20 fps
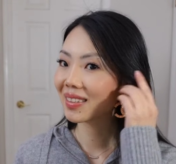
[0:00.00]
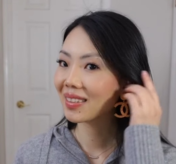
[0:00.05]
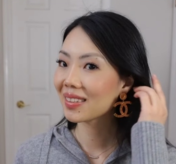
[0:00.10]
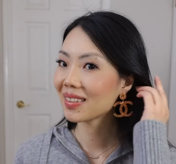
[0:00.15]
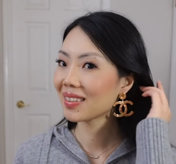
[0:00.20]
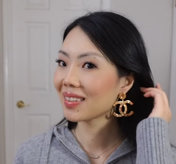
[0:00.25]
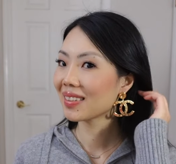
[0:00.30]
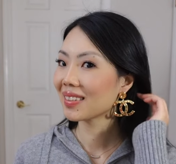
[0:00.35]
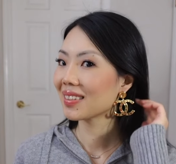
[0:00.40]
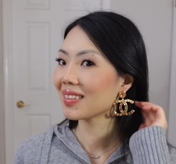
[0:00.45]

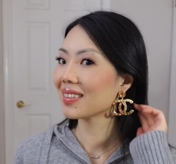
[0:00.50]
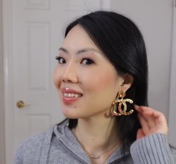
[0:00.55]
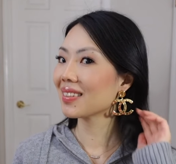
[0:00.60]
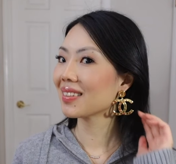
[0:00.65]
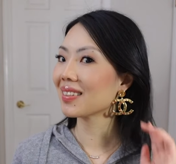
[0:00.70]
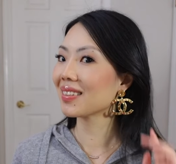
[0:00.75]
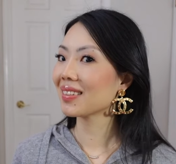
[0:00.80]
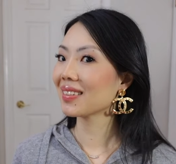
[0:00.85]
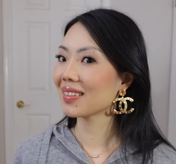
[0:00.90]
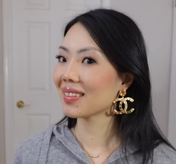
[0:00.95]

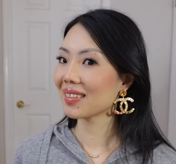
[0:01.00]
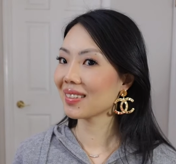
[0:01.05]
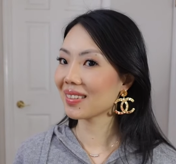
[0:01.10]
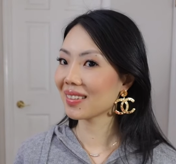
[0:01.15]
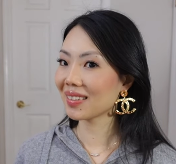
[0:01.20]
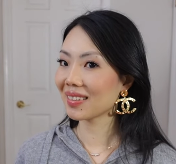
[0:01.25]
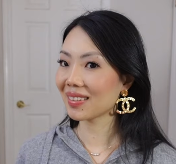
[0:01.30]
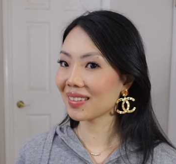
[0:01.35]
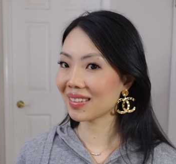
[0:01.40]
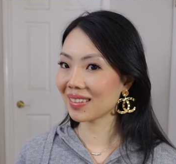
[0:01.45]

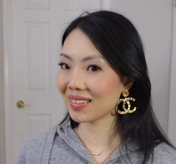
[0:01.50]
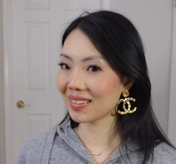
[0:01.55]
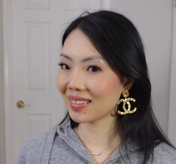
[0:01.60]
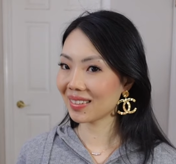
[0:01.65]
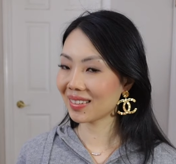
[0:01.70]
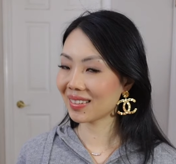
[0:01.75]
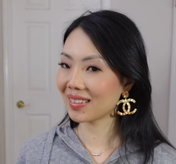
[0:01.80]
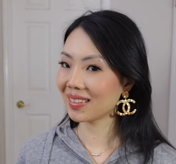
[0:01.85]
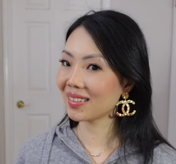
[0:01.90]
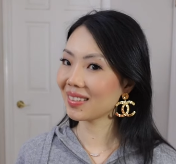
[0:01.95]

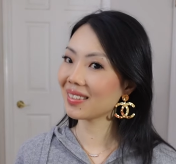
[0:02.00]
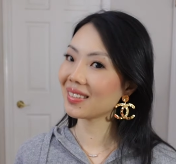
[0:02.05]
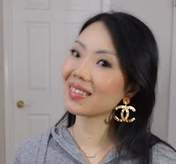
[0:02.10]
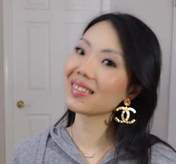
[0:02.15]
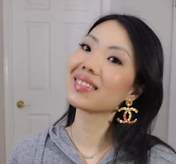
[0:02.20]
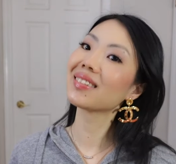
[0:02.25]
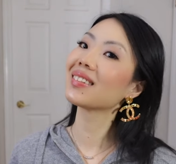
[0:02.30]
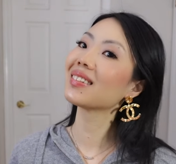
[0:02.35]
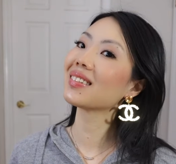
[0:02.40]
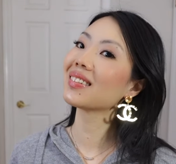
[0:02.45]

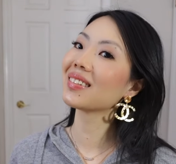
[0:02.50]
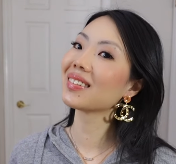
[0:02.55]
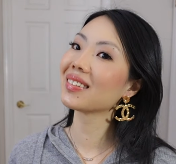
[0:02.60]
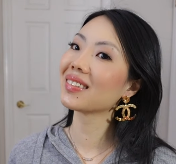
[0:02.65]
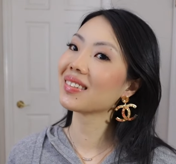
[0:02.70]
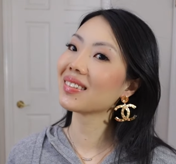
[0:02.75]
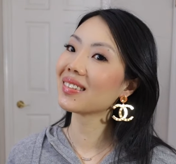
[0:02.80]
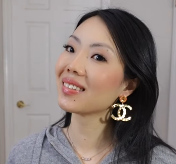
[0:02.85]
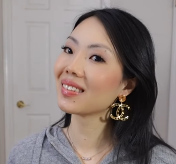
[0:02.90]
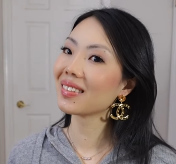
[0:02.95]

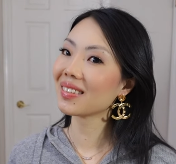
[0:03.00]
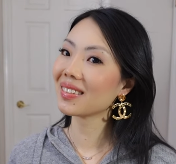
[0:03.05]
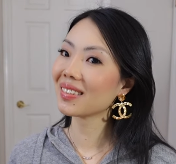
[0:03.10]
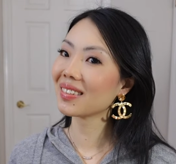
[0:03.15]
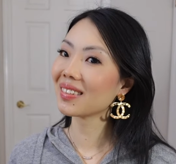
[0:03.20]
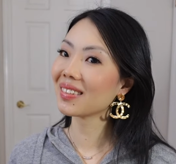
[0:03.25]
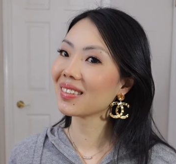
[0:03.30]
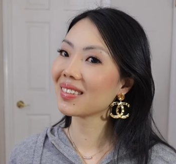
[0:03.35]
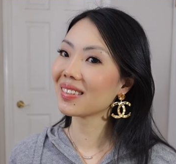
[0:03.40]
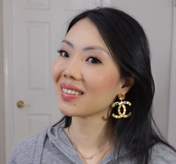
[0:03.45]

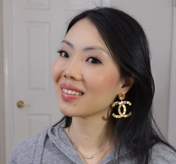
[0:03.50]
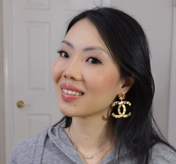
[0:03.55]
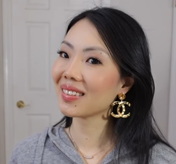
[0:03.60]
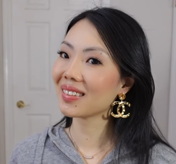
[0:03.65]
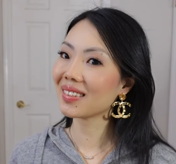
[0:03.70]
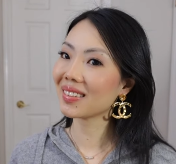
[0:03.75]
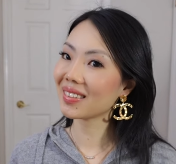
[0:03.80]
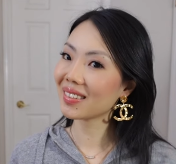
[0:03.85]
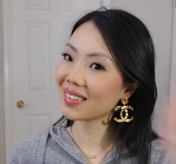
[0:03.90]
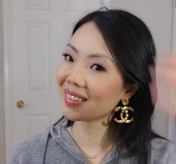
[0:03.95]

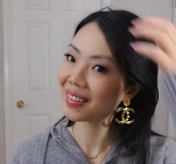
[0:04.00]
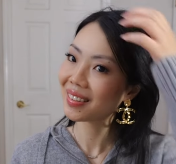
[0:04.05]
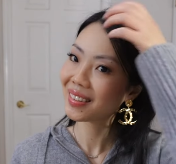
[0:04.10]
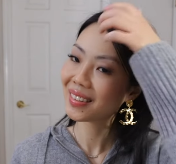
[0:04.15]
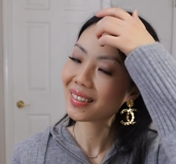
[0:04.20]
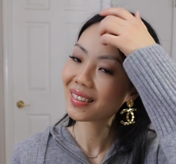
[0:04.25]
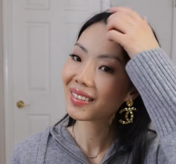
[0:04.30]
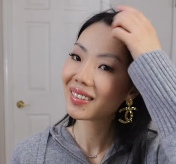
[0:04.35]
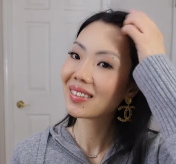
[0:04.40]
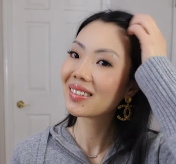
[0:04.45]

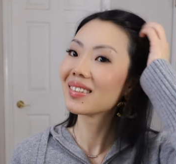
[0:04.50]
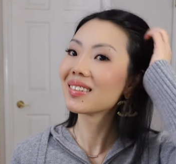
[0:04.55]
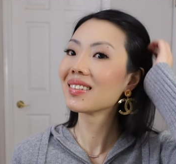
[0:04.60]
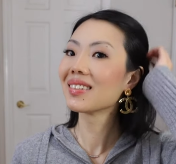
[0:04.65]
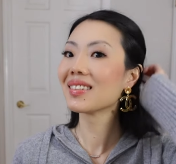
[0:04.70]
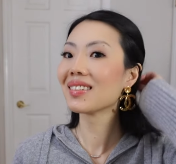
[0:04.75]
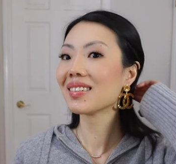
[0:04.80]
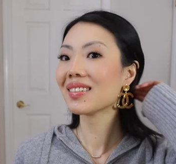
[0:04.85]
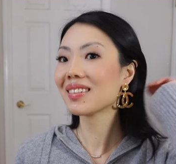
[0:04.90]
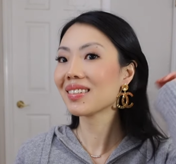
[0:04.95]

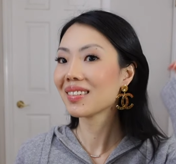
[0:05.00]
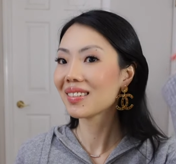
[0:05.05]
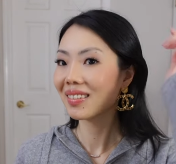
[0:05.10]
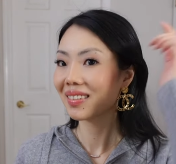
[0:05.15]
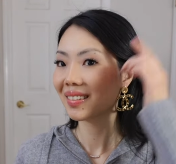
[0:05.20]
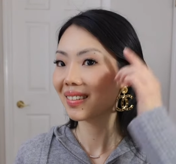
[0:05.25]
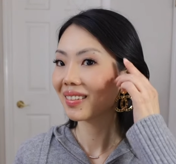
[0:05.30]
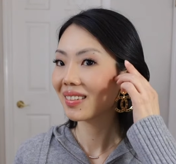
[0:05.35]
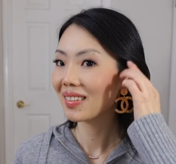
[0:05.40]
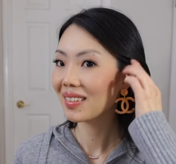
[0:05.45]

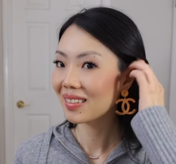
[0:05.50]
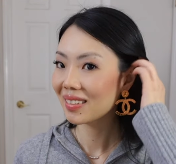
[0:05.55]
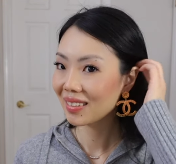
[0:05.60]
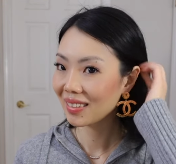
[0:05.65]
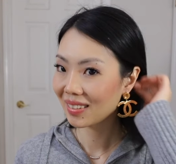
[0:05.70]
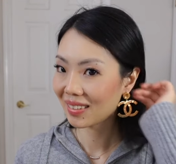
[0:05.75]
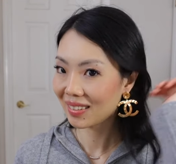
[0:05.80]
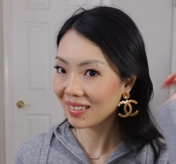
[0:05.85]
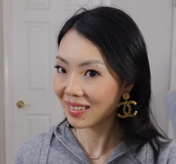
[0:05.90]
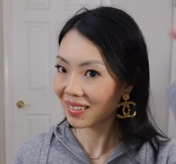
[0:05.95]

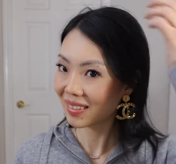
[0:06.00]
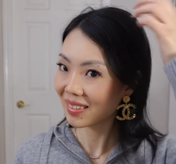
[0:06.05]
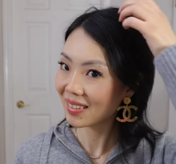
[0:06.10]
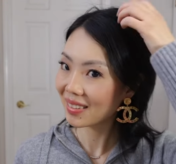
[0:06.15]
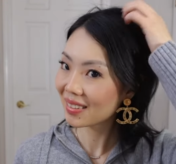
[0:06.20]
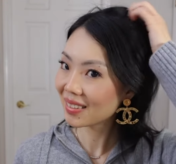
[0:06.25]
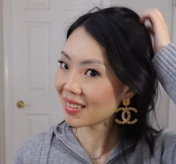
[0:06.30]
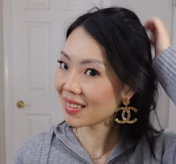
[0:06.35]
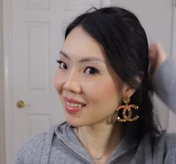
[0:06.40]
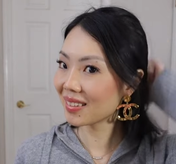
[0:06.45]

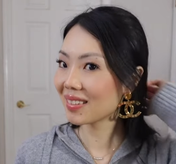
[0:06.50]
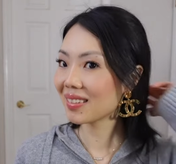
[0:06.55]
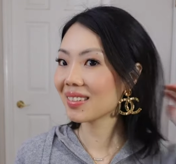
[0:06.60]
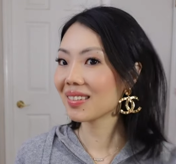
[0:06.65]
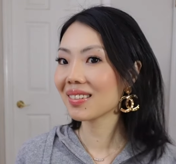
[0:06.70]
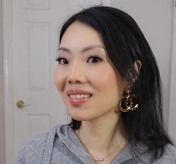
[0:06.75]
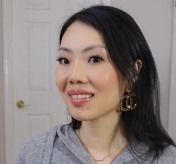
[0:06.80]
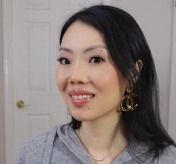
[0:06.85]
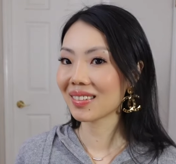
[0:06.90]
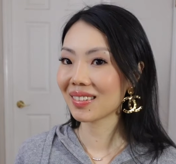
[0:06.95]

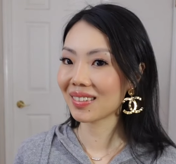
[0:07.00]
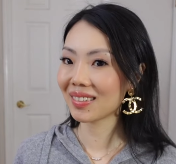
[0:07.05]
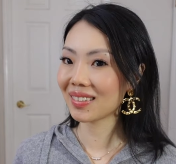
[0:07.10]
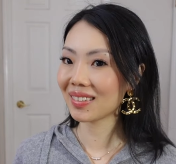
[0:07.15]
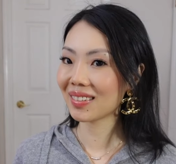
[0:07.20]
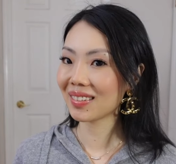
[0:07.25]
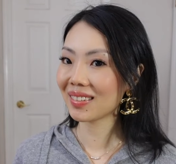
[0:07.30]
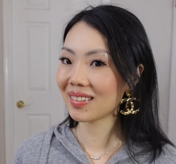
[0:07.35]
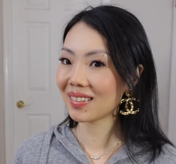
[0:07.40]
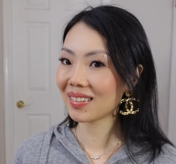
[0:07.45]

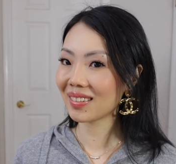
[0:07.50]
Nobody speaks.